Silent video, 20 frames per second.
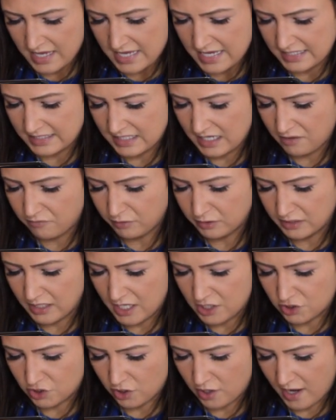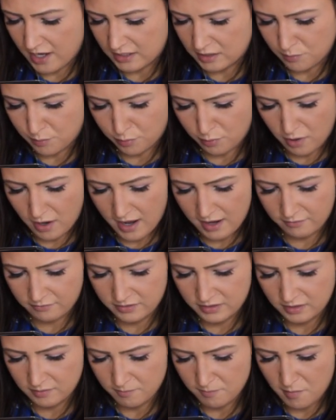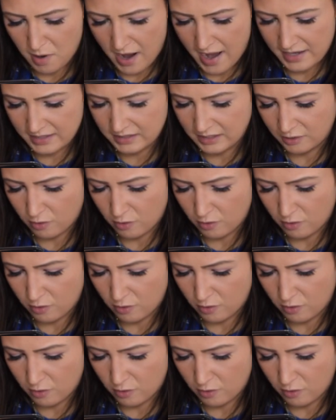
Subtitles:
His evil nature and deprived mind